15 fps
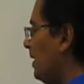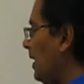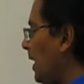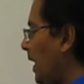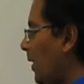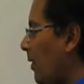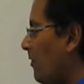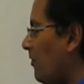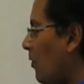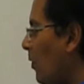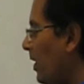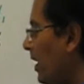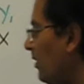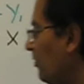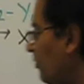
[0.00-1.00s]
However,
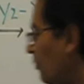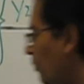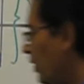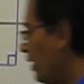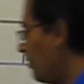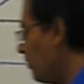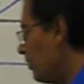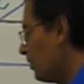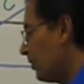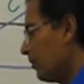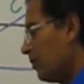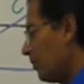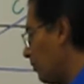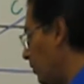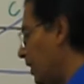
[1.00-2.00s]
when I square root a
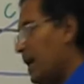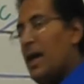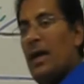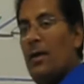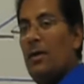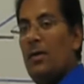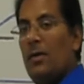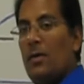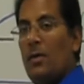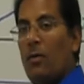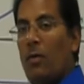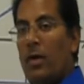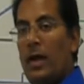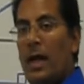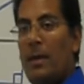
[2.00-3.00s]
square,
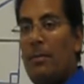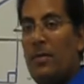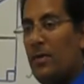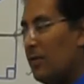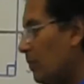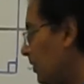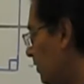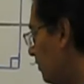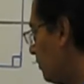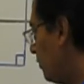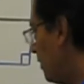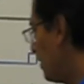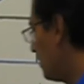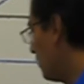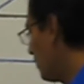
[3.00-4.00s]
what happens? When you
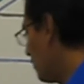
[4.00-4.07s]
square root a